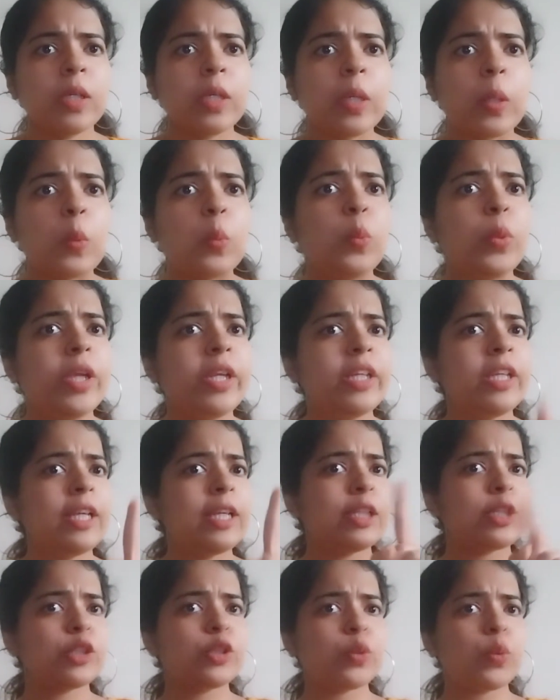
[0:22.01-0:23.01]
we need to
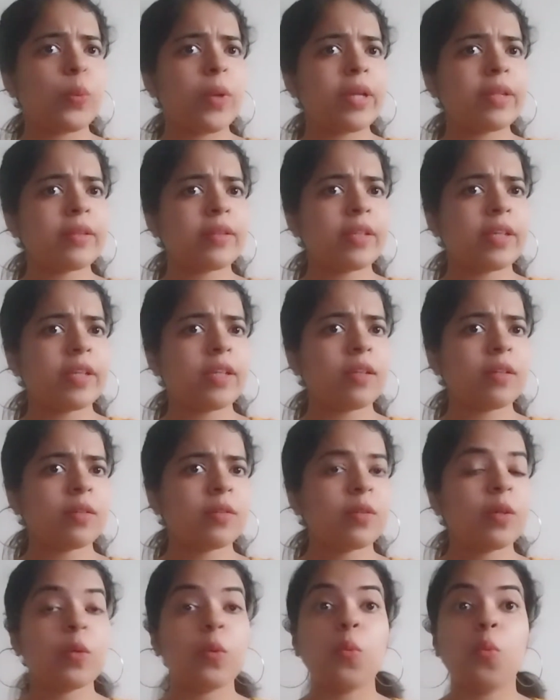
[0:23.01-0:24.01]
do one thing.
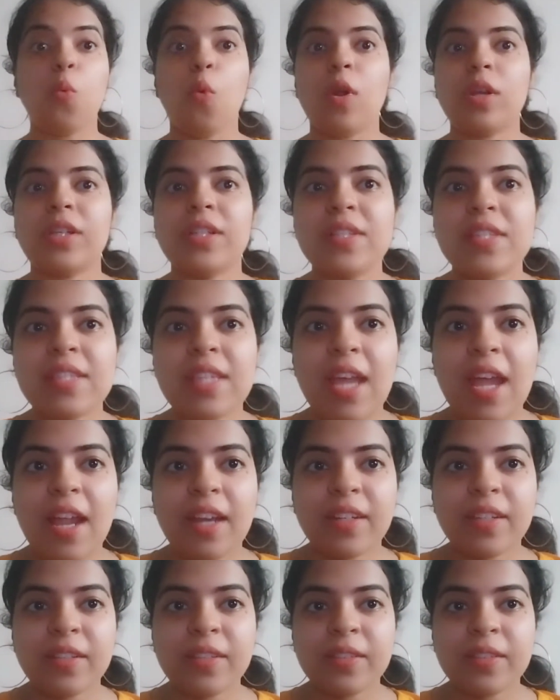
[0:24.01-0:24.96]
What is that?